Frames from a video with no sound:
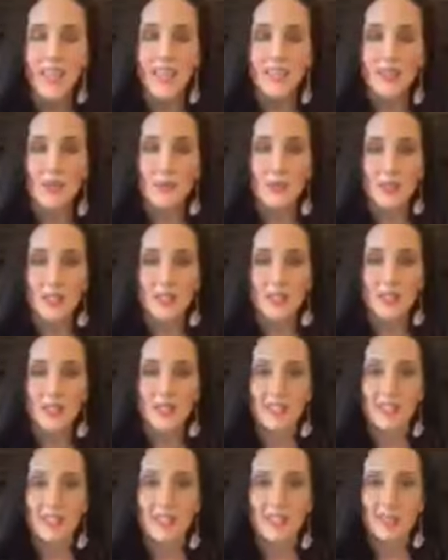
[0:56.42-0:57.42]
in the winter
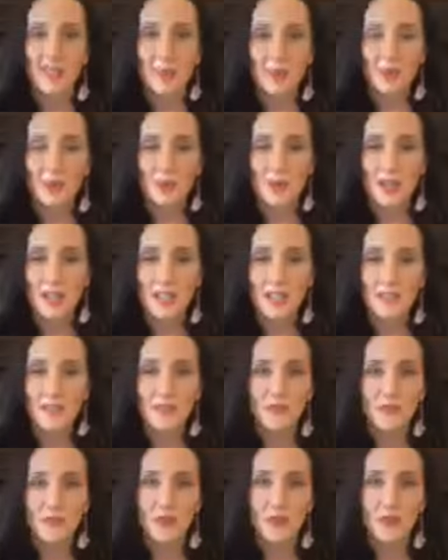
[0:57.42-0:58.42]
because it's so great
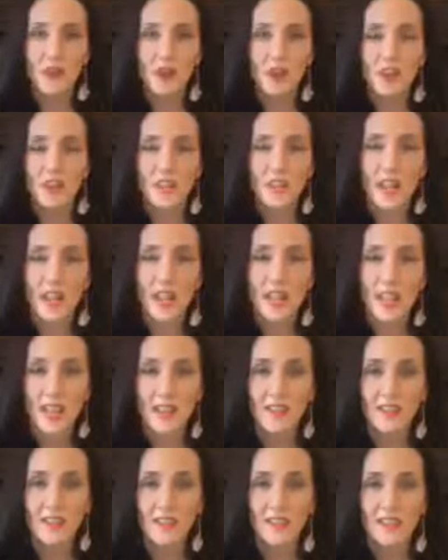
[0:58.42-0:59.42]
for our gut
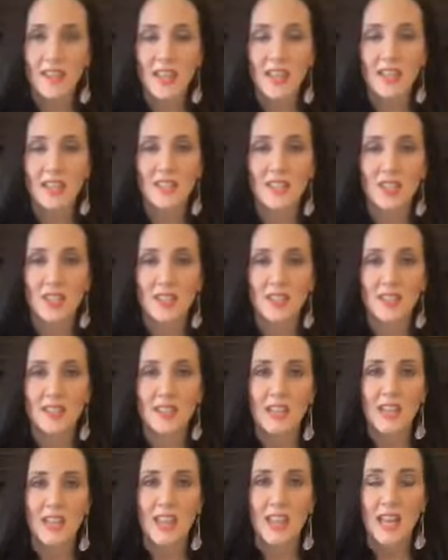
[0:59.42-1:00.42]
health, and it
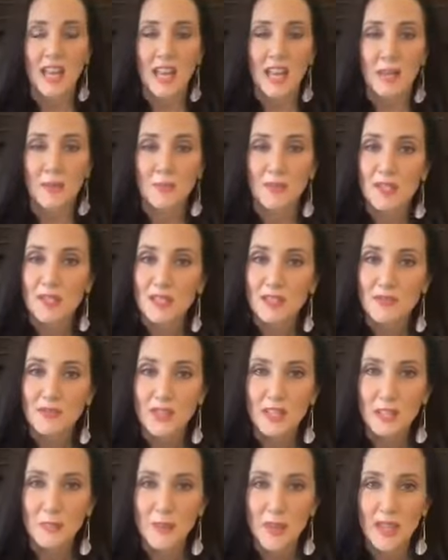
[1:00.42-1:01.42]
just helps us
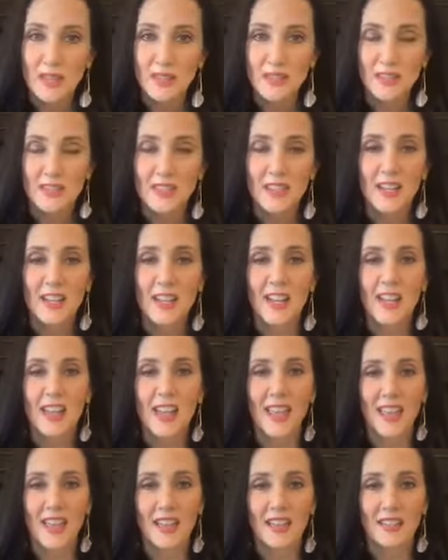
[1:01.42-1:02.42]
feel better
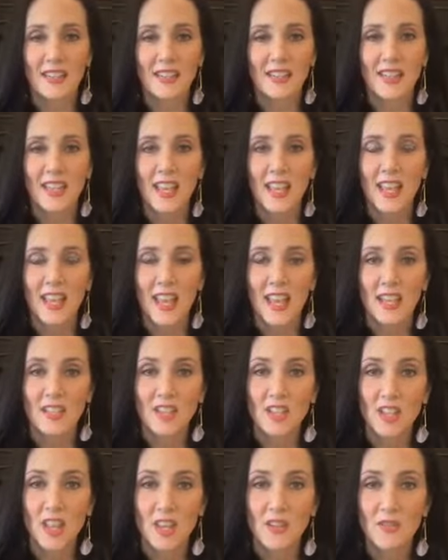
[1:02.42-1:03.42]
and
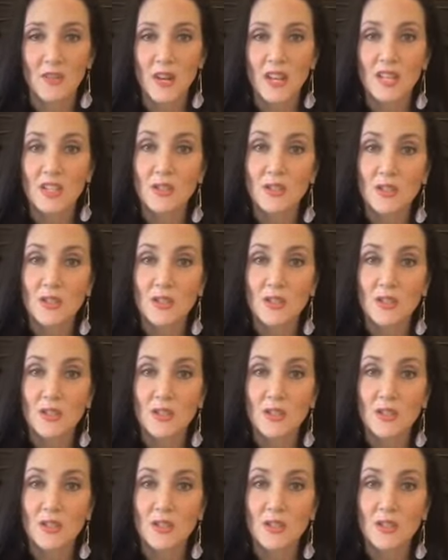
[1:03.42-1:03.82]
has a lot of great